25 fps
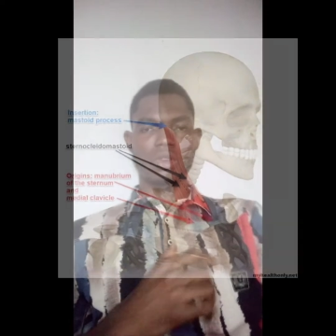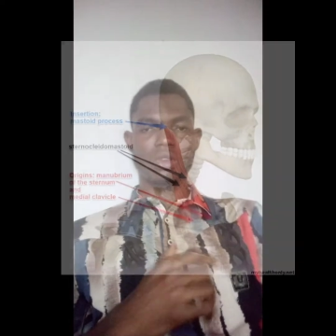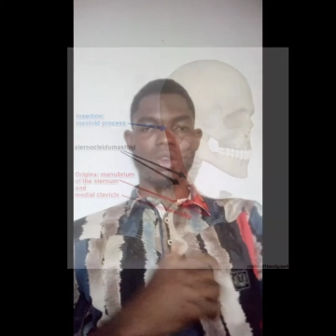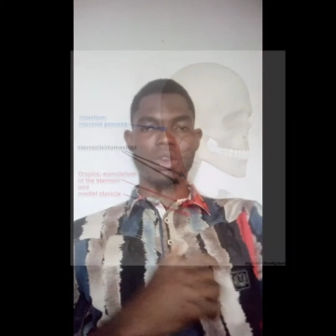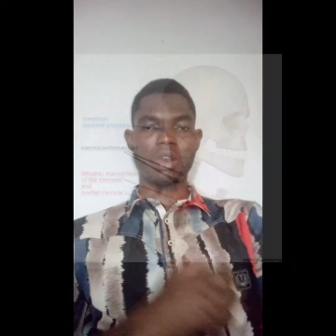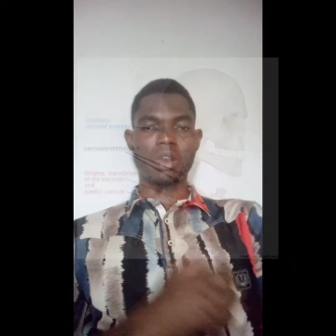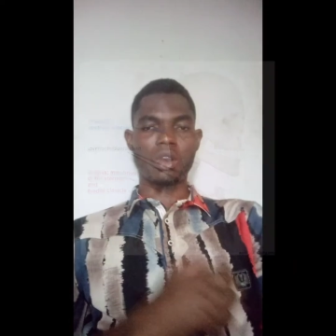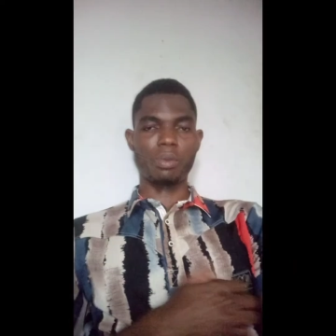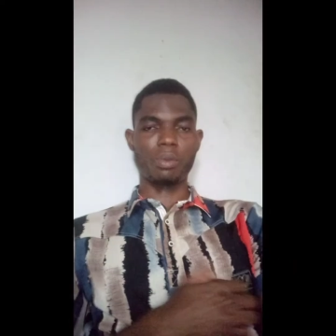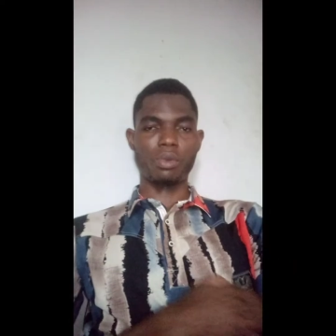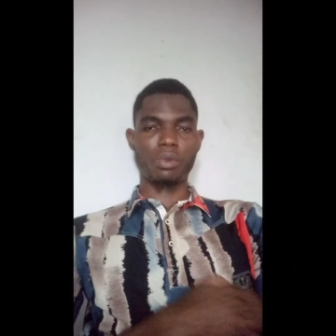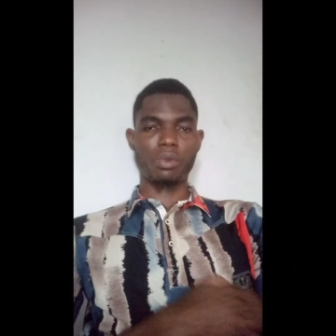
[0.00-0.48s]

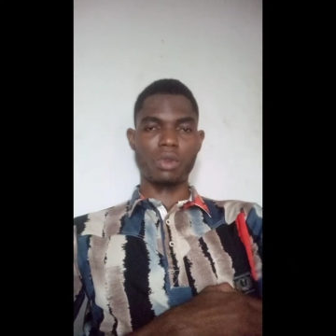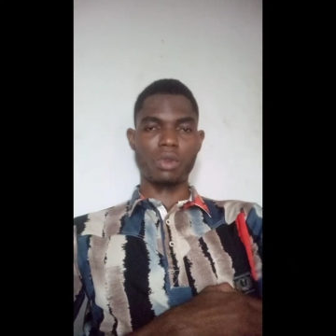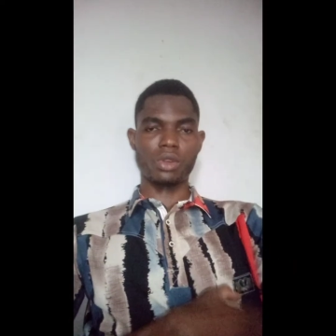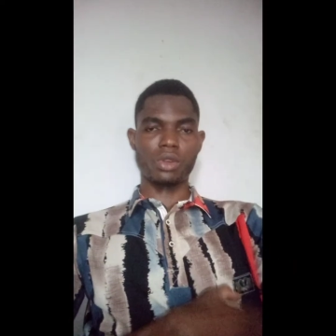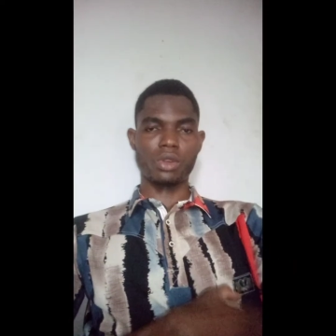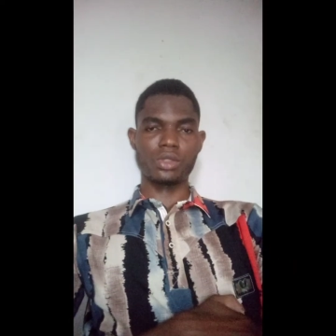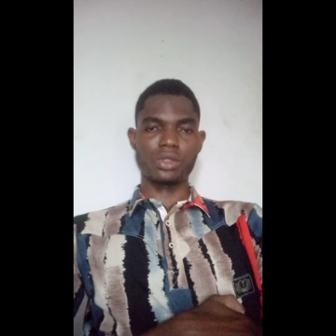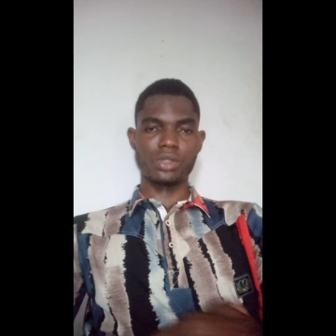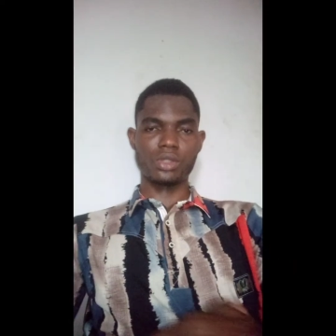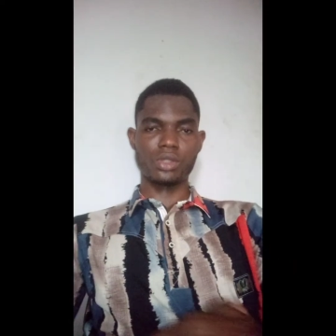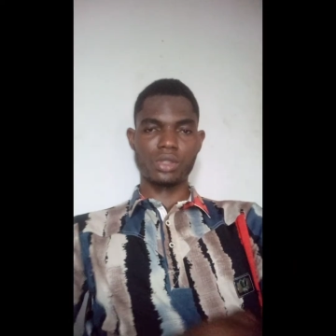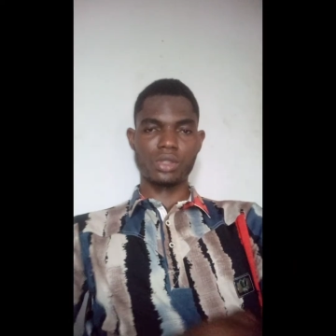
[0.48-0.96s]

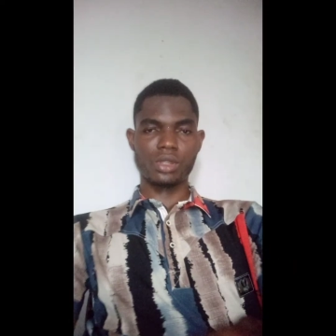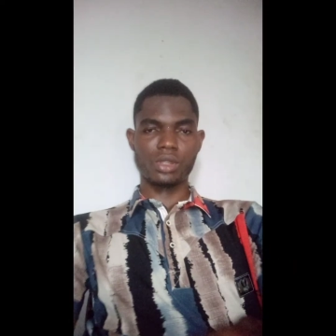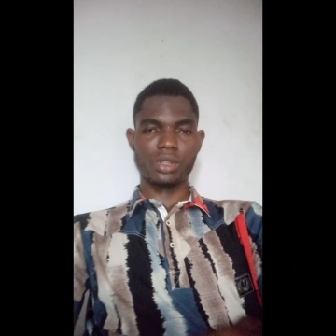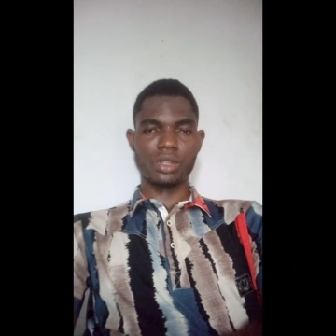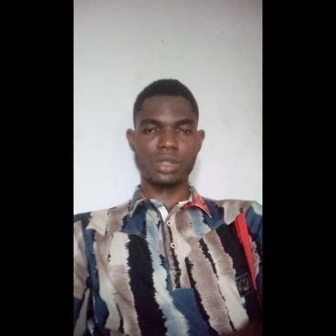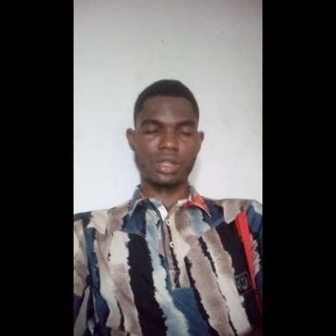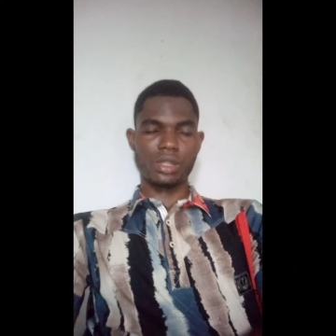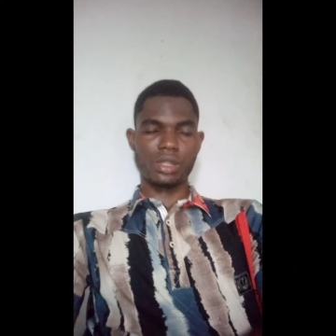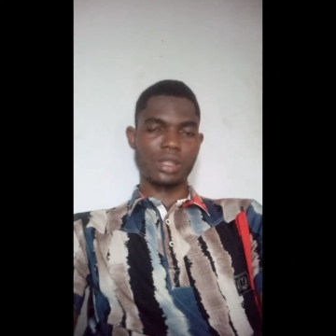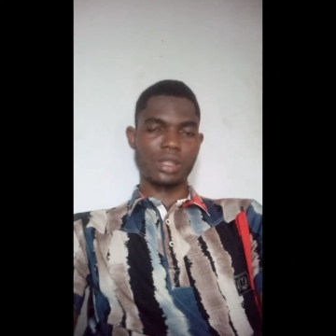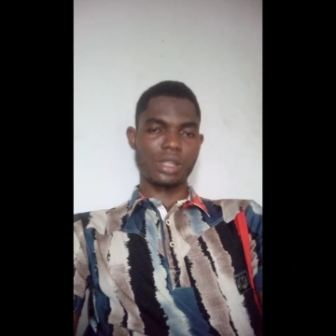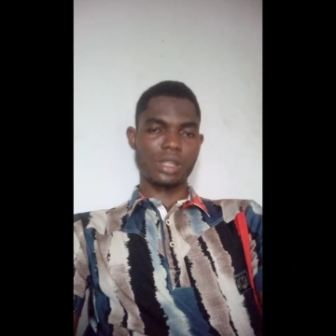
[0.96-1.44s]
upwards
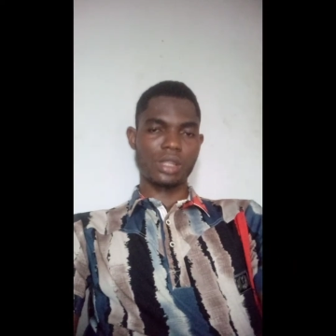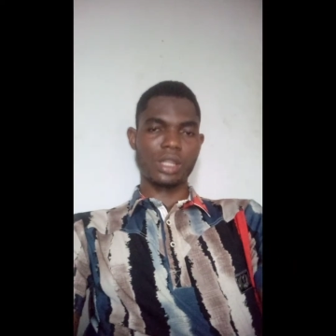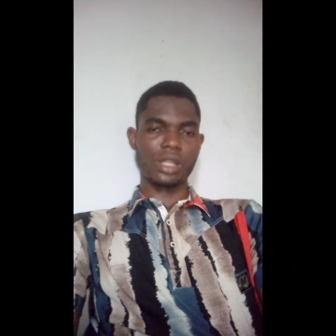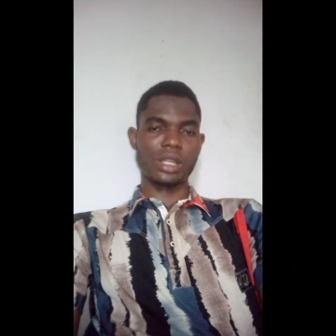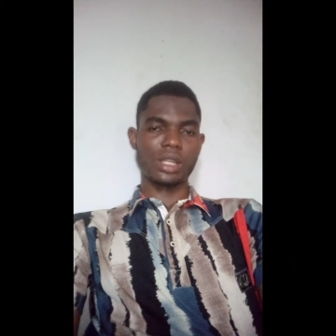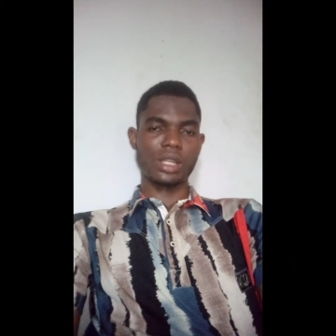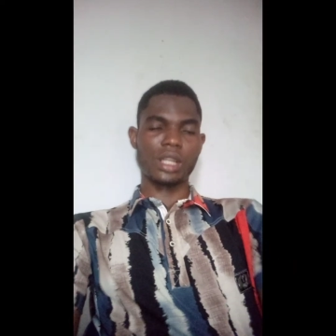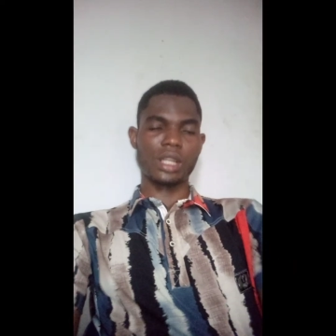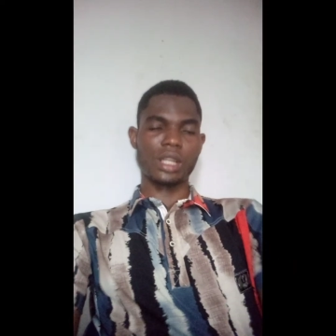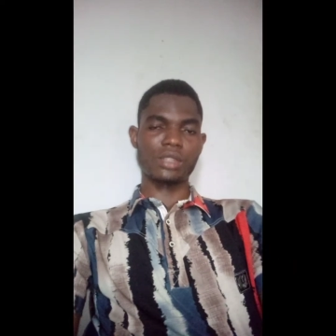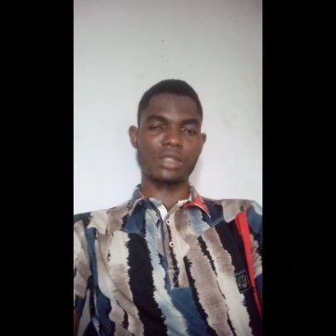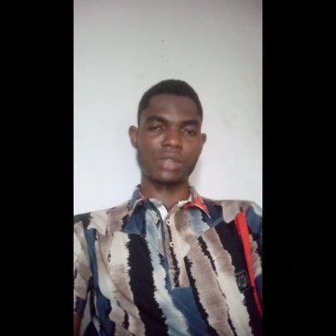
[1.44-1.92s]

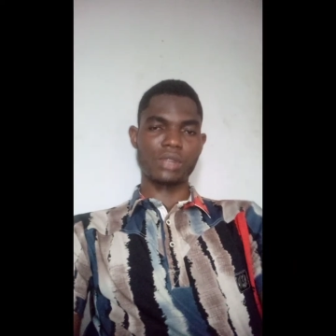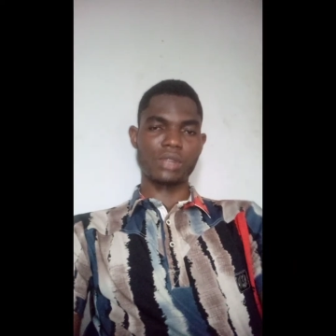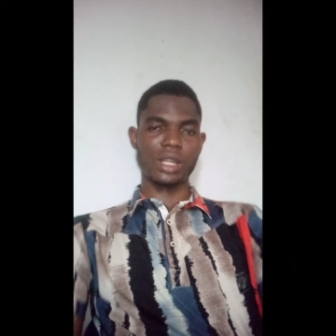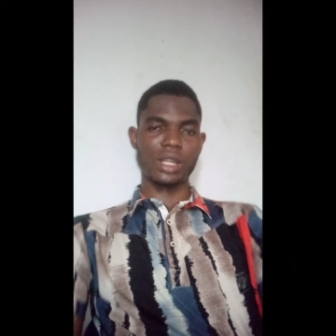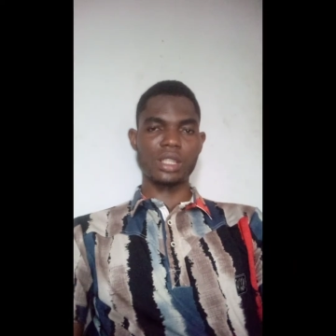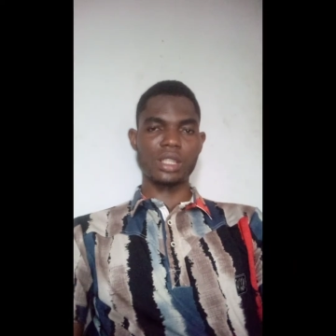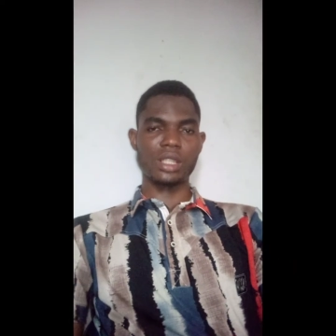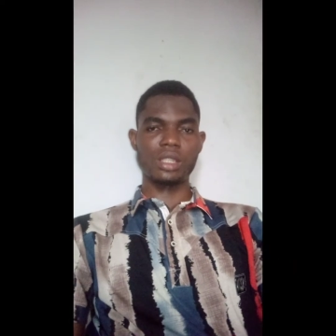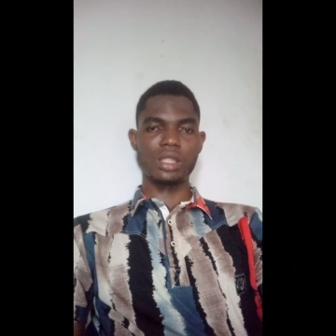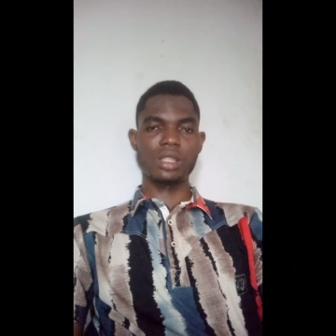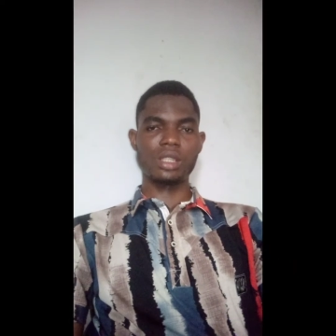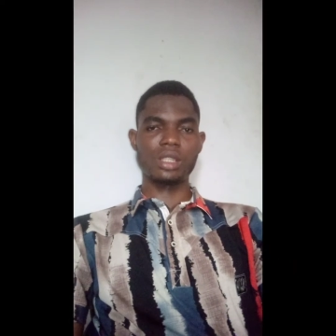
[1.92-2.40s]
and
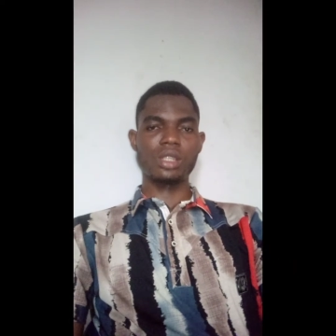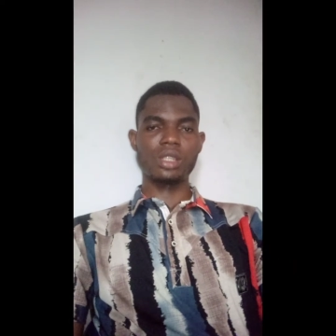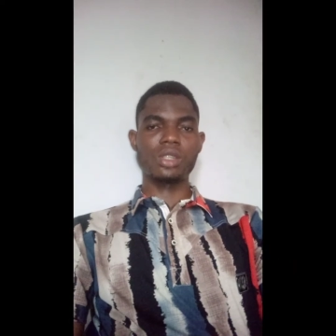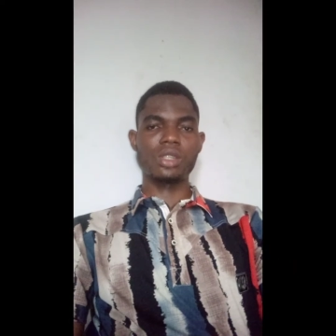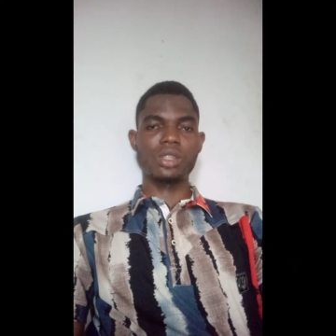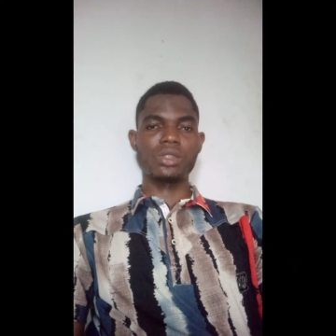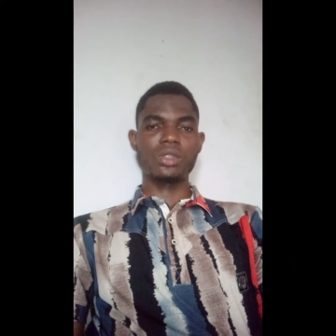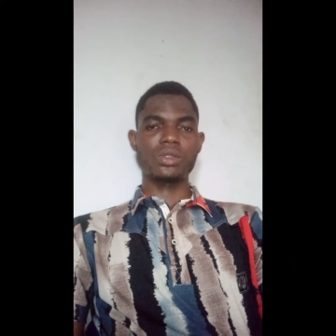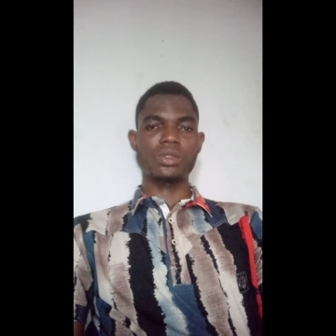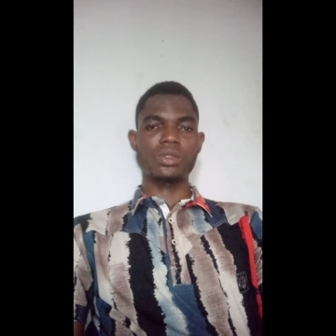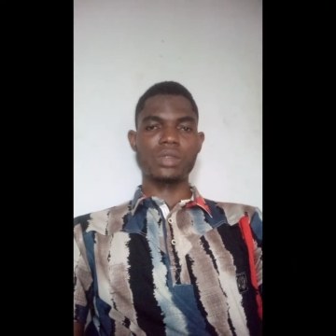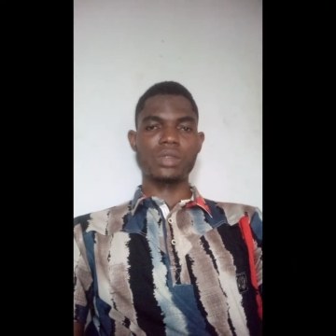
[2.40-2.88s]
laterally
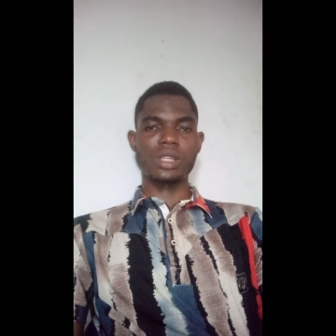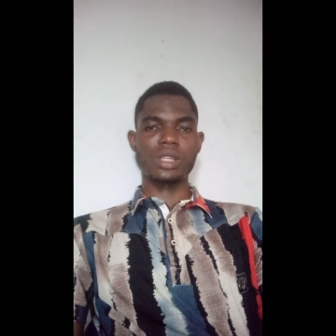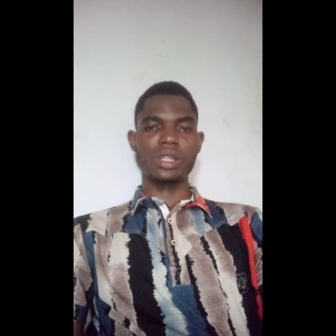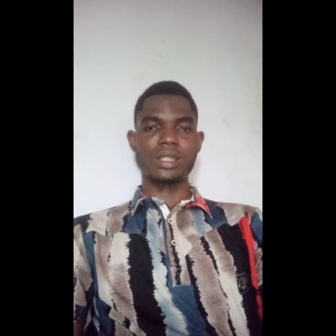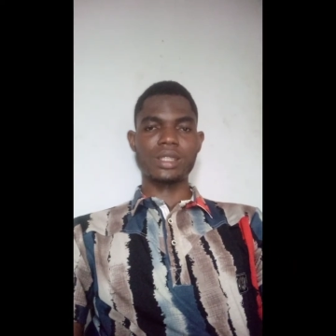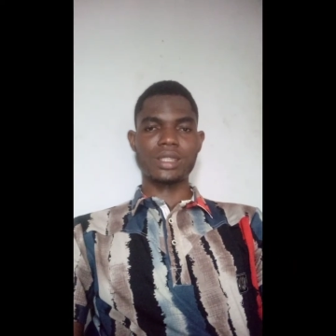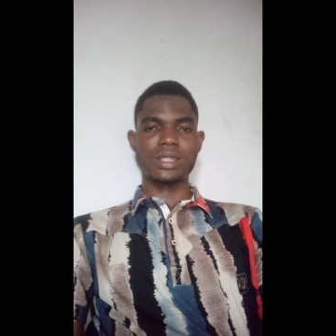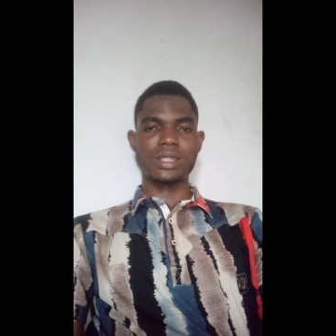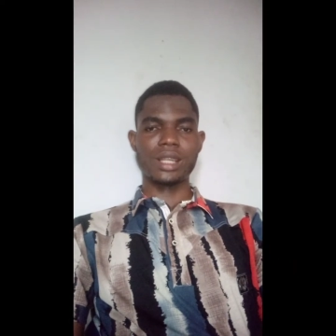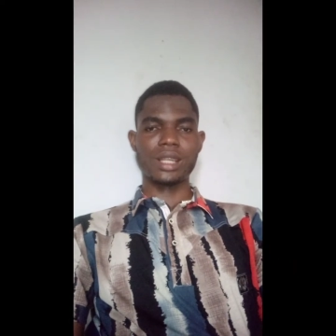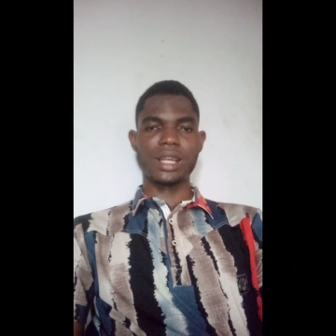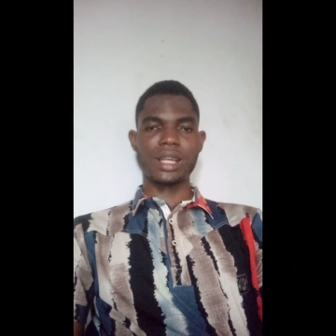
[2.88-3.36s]
to
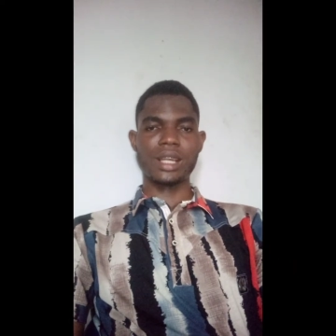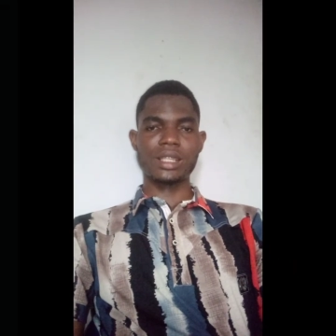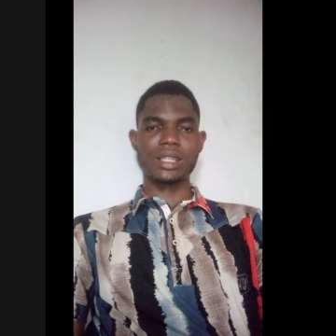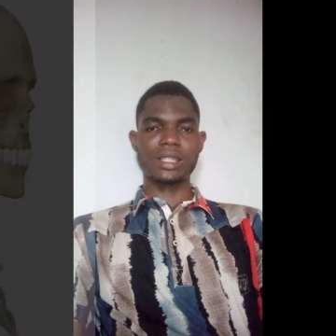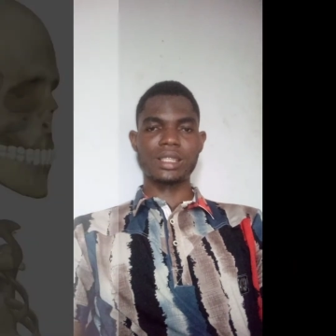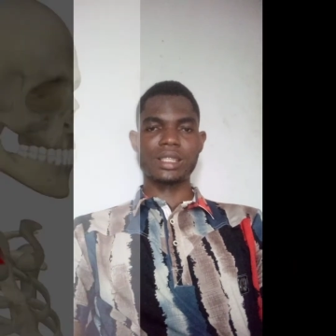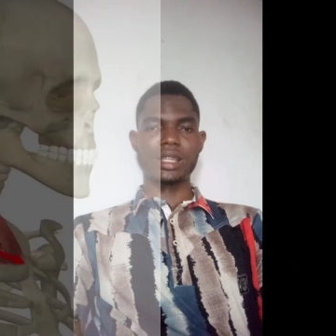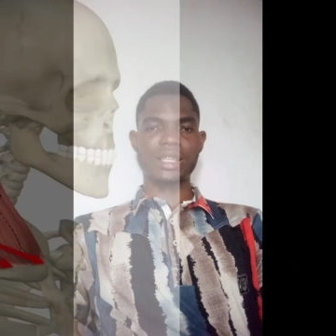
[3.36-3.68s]
insert